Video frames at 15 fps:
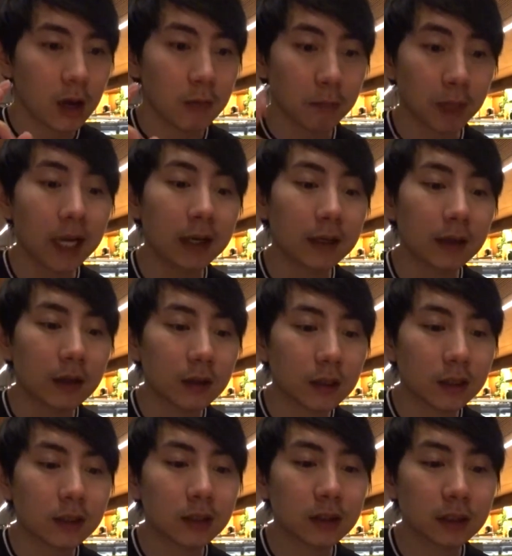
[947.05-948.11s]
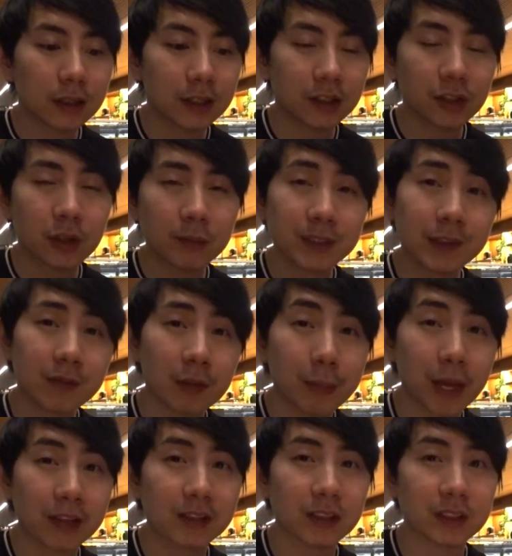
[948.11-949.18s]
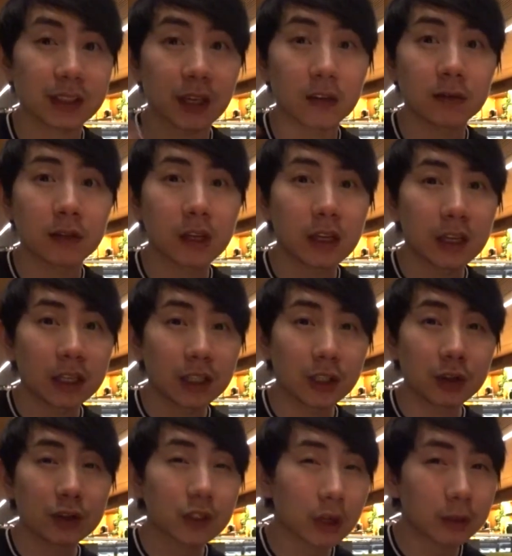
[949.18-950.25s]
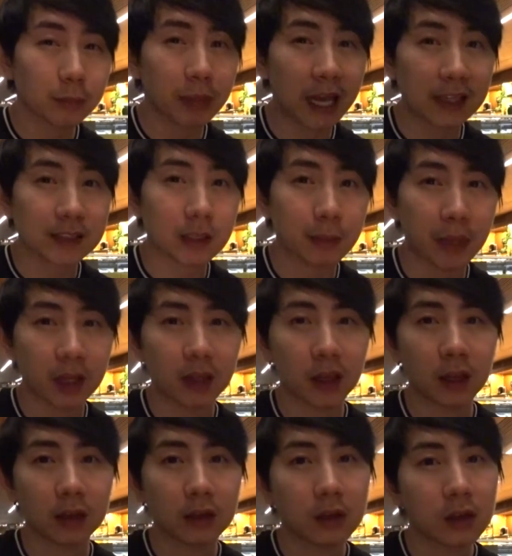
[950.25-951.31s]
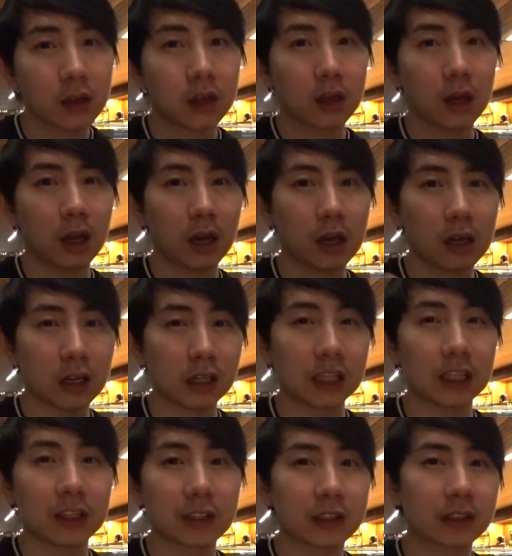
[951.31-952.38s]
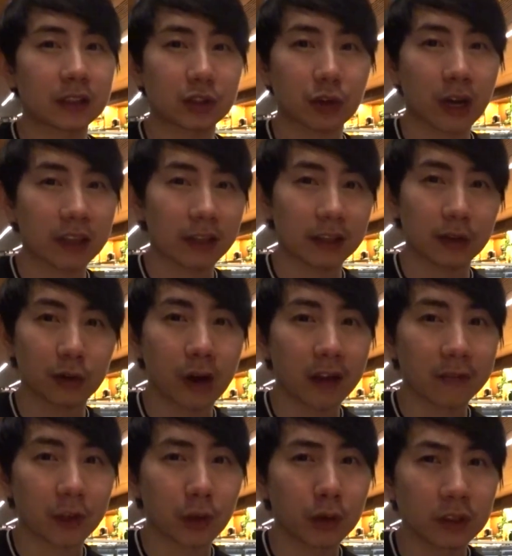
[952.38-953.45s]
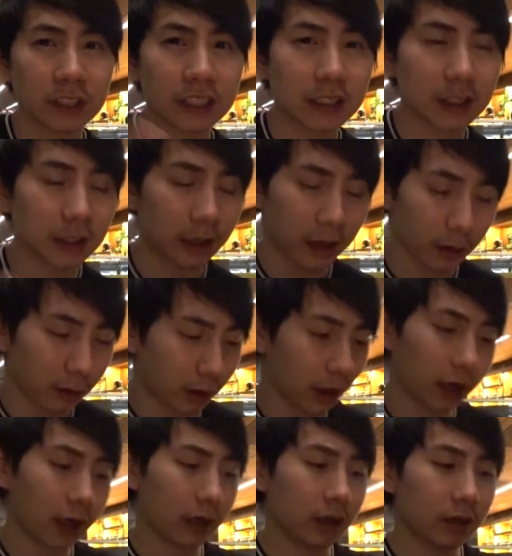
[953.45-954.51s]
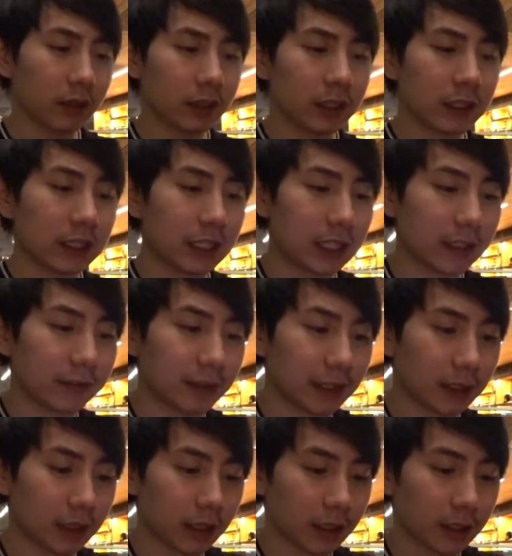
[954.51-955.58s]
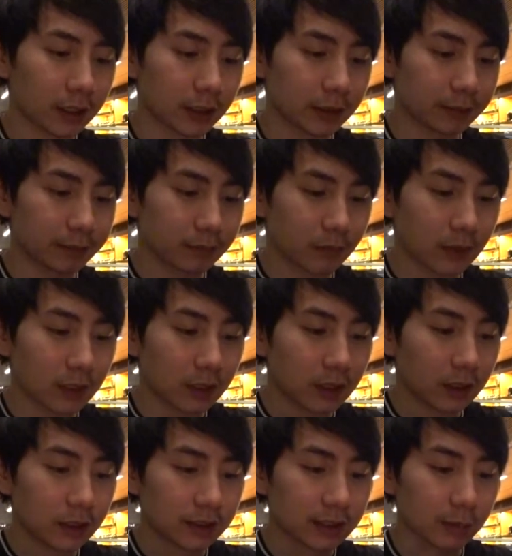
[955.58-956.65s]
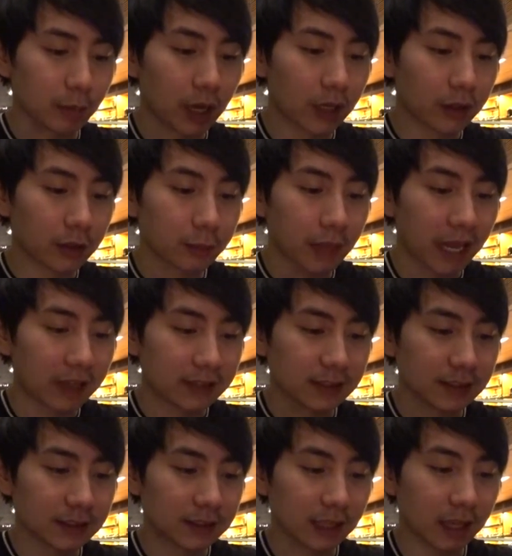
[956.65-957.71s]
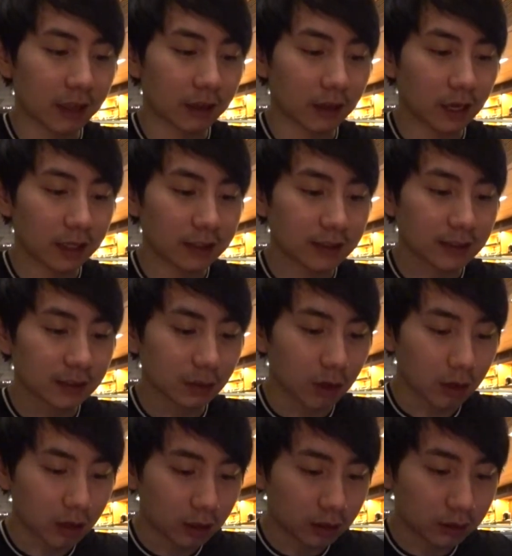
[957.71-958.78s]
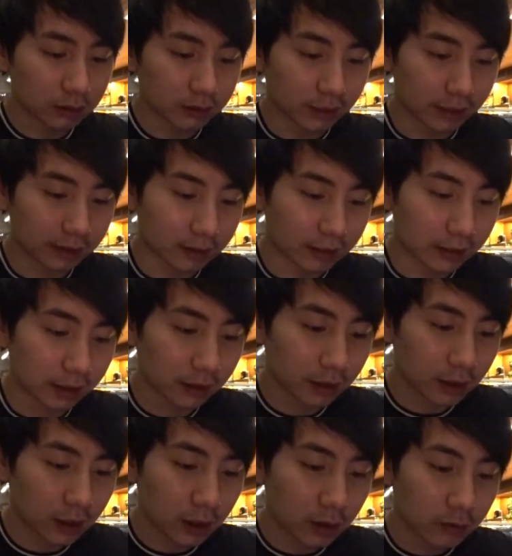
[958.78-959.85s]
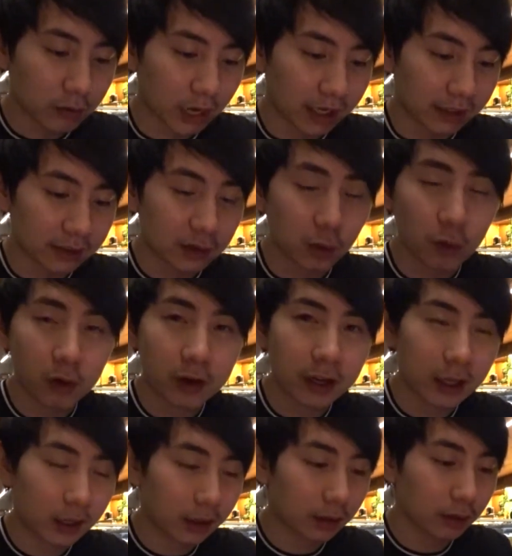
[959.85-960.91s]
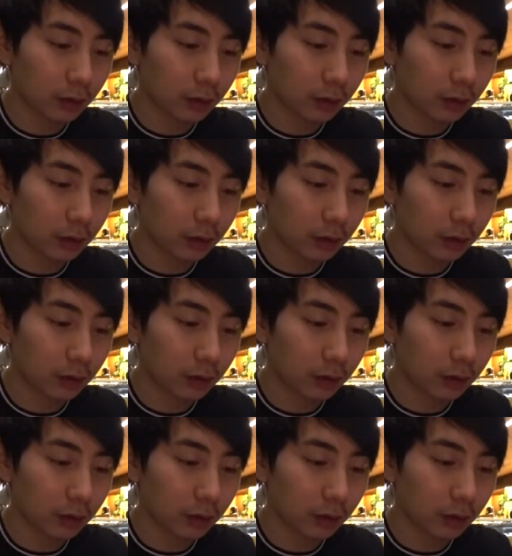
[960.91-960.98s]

But in terms of the pasta itself, huge on pasta making. Eager to try like the ravioli or even some other pastas that I saw, like the ratatouille